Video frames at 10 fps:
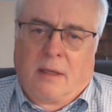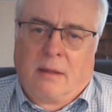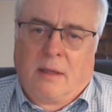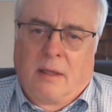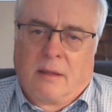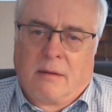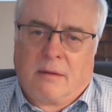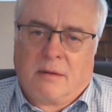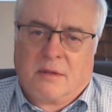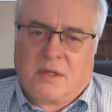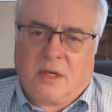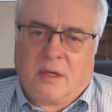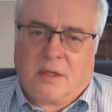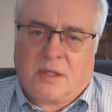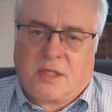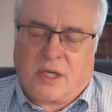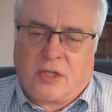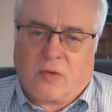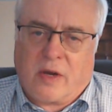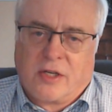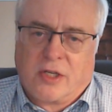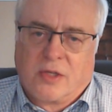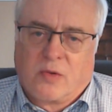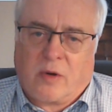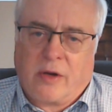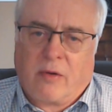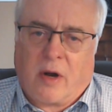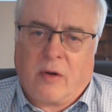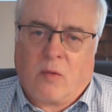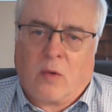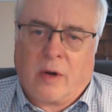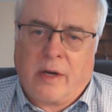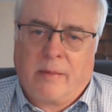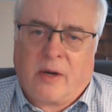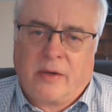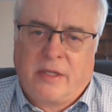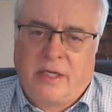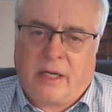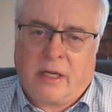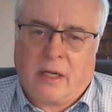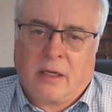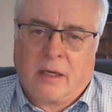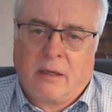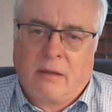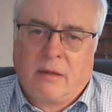in situations where you aren't worried about digging and